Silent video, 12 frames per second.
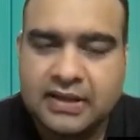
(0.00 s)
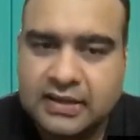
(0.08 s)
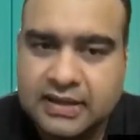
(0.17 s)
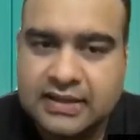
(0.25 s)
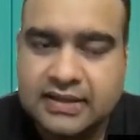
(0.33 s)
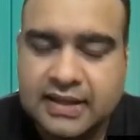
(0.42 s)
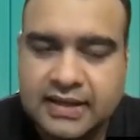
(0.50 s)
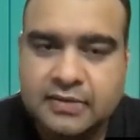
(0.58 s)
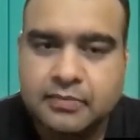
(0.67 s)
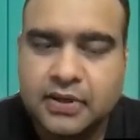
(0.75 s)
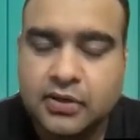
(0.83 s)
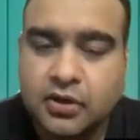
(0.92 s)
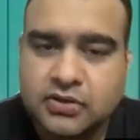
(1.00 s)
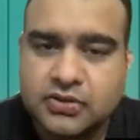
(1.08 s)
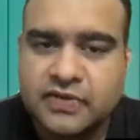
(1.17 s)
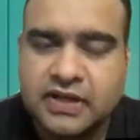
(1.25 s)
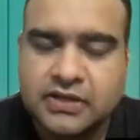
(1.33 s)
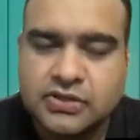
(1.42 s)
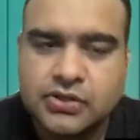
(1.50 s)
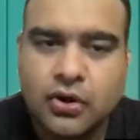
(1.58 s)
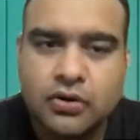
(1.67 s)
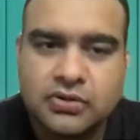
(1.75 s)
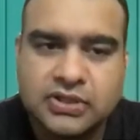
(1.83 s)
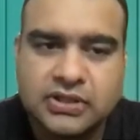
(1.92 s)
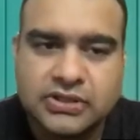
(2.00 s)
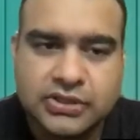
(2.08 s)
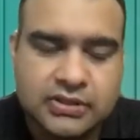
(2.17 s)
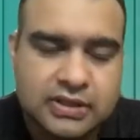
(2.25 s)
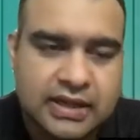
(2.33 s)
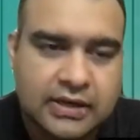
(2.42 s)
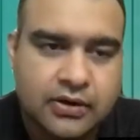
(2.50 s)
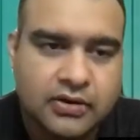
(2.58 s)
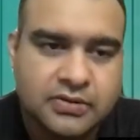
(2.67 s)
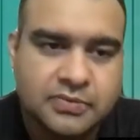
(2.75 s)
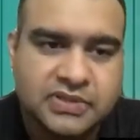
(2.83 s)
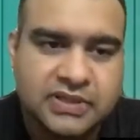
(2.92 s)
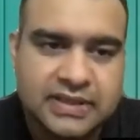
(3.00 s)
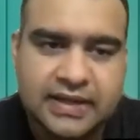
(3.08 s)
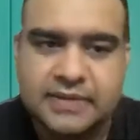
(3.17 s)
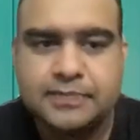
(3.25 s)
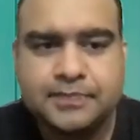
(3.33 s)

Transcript: in there because of their strong search algorithms in there.